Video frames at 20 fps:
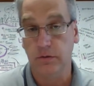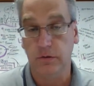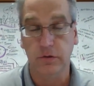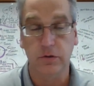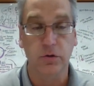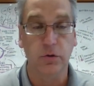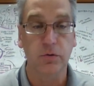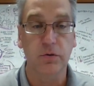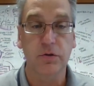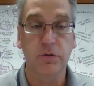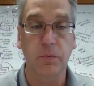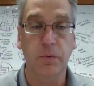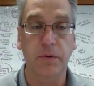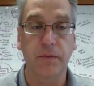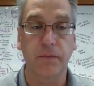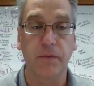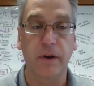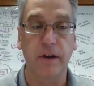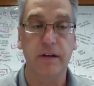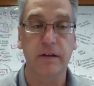students
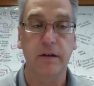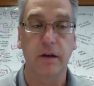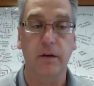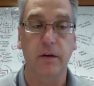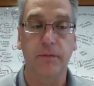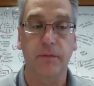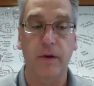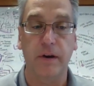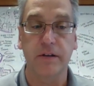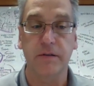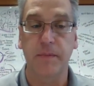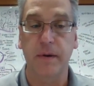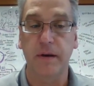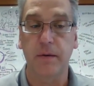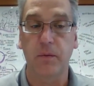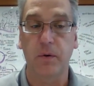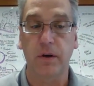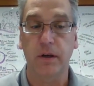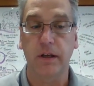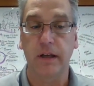with friends, you know, friends
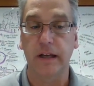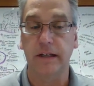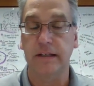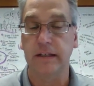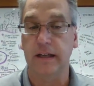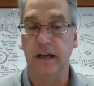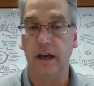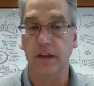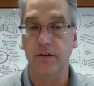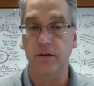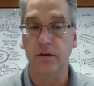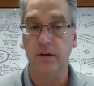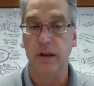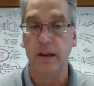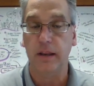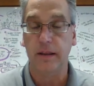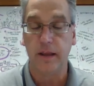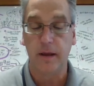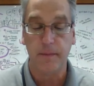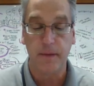may want to get together and
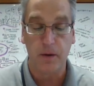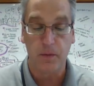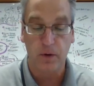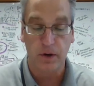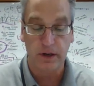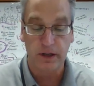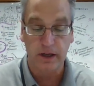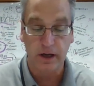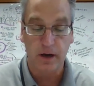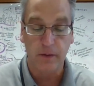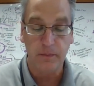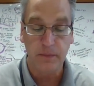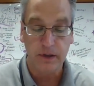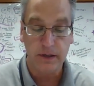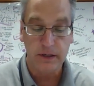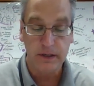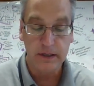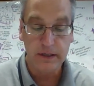they may want to come